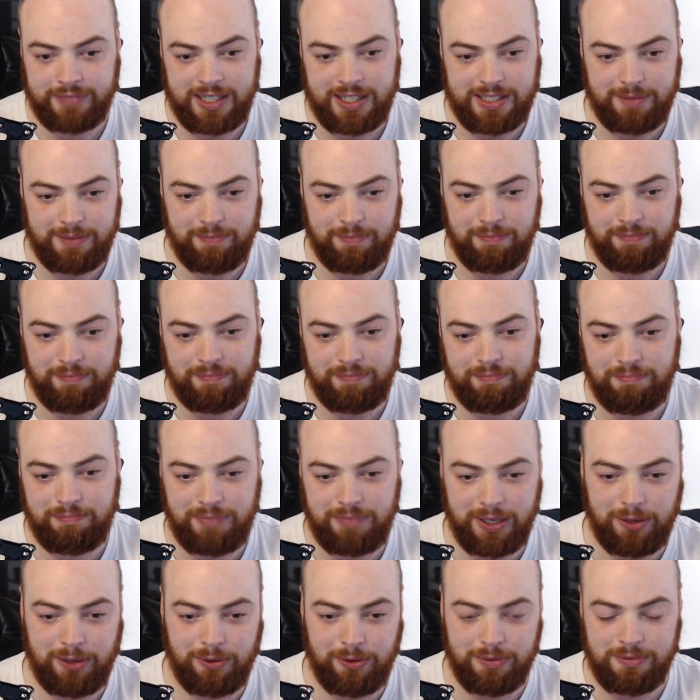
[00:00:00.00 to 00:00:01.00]
a
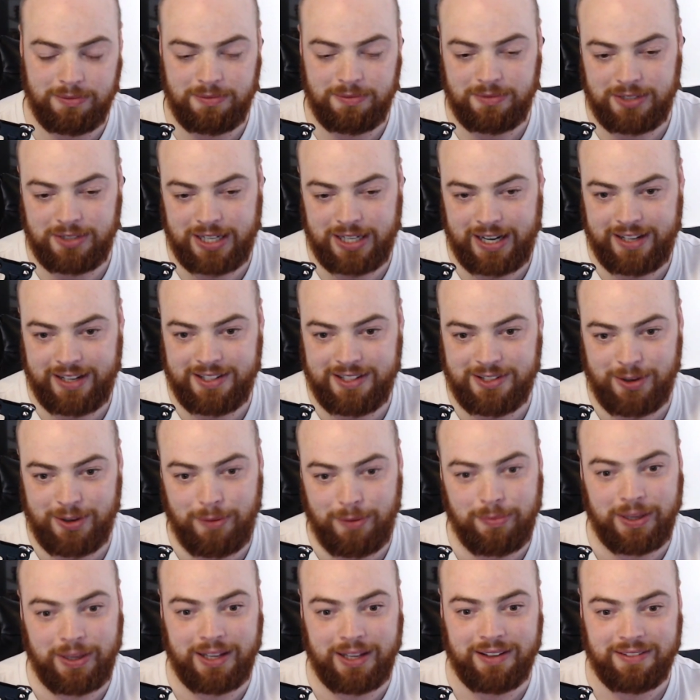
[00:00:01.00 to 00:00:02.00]
big old giant
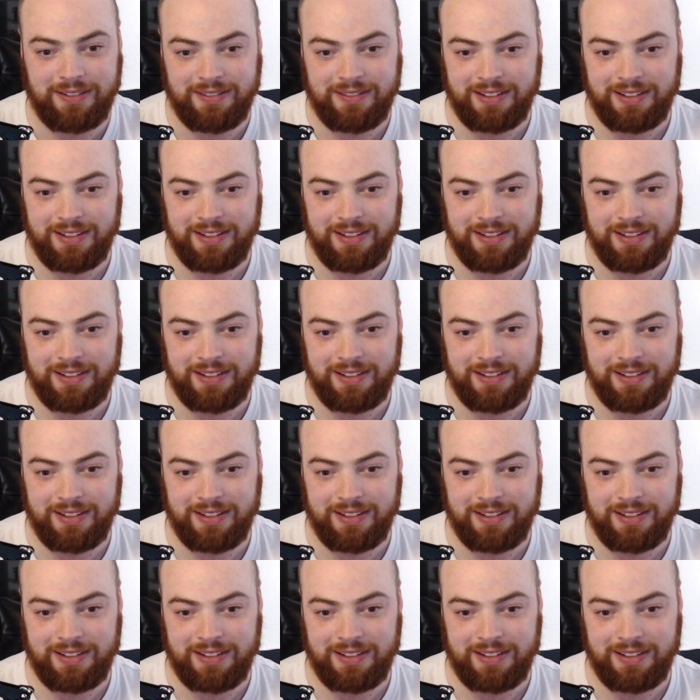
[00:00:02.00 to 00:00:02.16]
zombie.